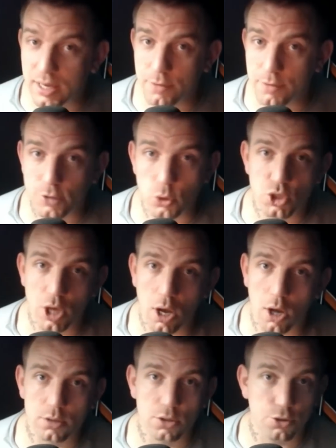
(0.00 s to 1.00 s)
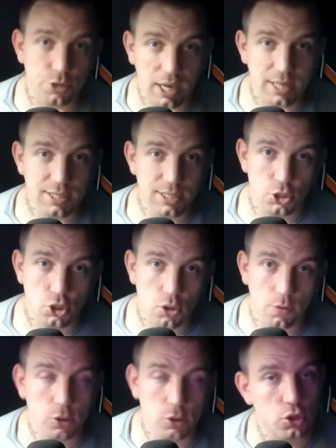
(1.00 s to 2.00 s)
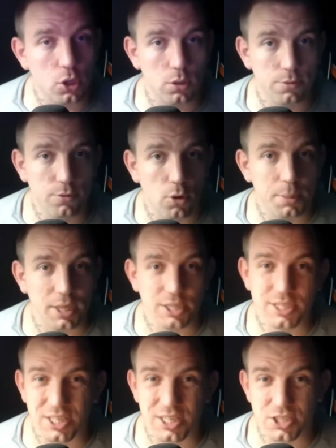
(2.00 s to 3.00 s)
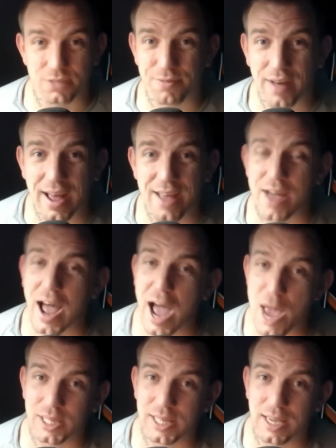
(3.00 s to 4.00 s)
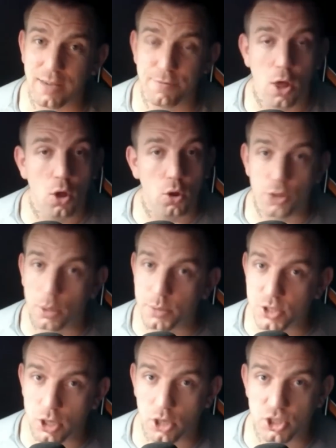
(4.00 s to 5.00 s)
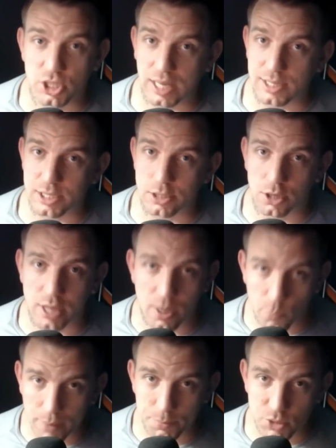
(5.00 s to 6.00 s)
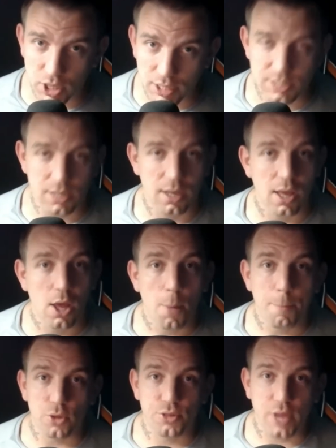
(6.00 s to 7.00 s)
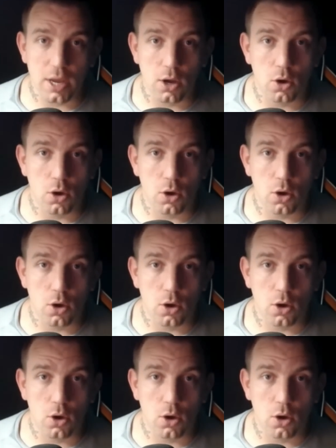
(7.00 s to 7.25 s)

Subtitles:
in the future on creating a SCUF controller for PlayStation 5, I believe, although it's not stated on their website. But they are